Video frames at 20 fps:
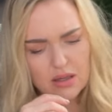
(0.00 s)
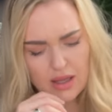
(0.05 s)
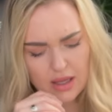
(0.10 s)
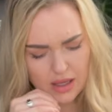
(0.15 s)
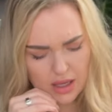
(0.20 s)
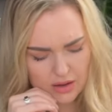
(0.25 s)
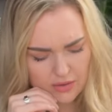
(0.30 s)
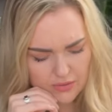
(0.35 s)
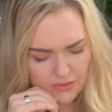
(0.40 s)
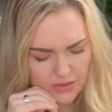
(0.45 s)

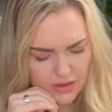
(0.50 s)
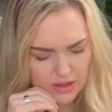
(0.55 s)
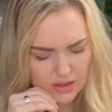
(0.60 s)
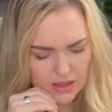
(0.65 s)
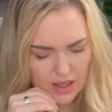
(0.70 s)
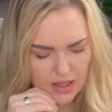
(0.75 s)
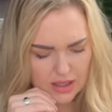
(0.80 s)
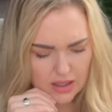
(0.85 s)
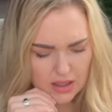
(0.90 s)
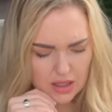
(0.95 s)
I feel
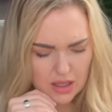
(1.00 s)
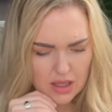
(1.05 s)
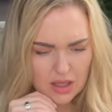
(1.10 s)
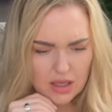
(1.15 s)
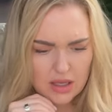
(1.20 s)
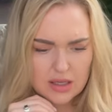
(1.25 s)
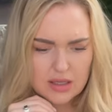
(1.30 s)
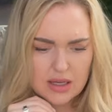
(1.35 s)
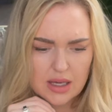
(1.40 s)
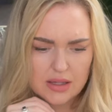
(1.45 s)
like
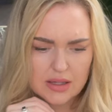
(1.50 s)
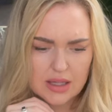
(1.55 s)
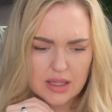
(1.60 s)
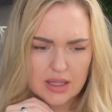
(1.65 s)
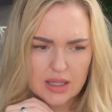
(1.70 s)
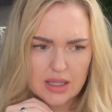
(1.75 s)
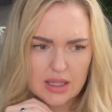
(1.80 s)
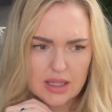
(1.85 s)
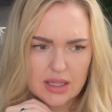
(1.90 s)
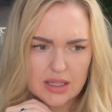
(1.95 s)
nothing
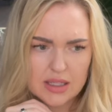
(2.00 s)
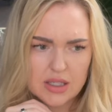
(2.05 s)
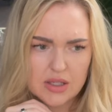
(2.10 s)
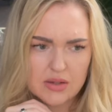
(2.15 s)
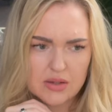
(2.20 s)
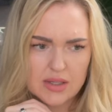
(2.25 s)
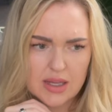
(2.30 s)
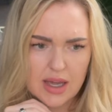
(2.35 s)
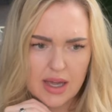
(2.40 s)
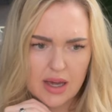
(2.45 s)
can get you
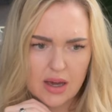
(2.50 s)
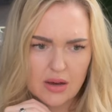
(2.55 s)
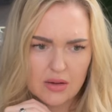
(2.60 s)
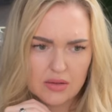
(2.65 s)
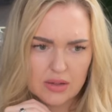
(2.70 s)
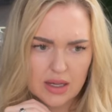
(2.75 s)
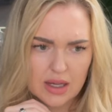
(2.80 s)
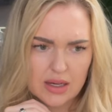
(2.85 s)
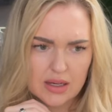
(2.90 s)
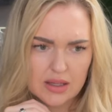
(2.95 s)

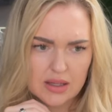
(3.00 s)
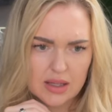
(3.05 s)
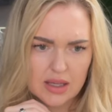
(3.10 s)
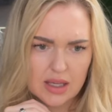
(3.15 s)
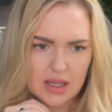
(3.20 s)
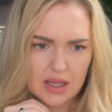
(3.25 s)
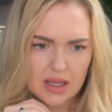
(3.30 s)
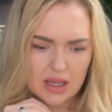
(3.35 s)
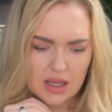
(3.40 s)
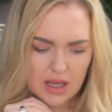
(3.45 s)
down kind of
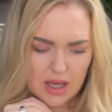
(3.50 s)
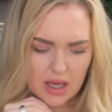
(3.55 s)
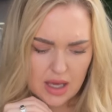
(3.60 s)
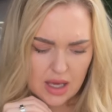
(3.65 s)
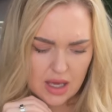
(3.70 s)
thing.